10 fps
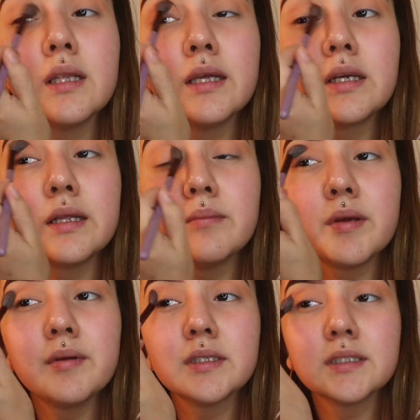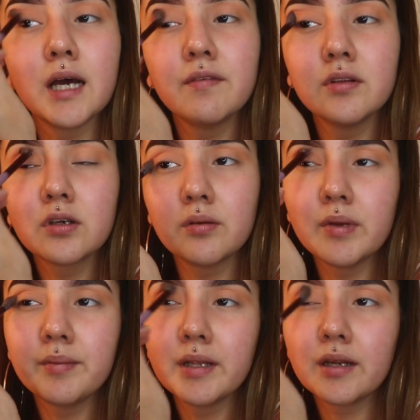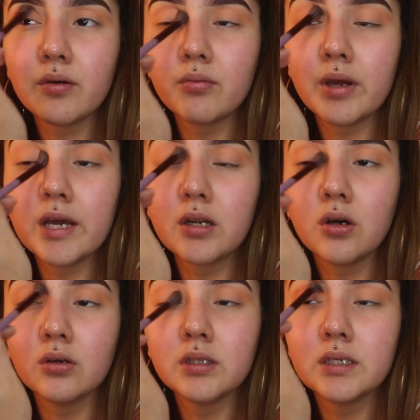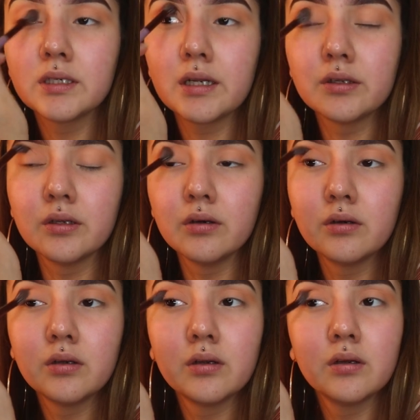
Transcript: like, kind of maybe a soft look or maybe like a red gold look. I don't know.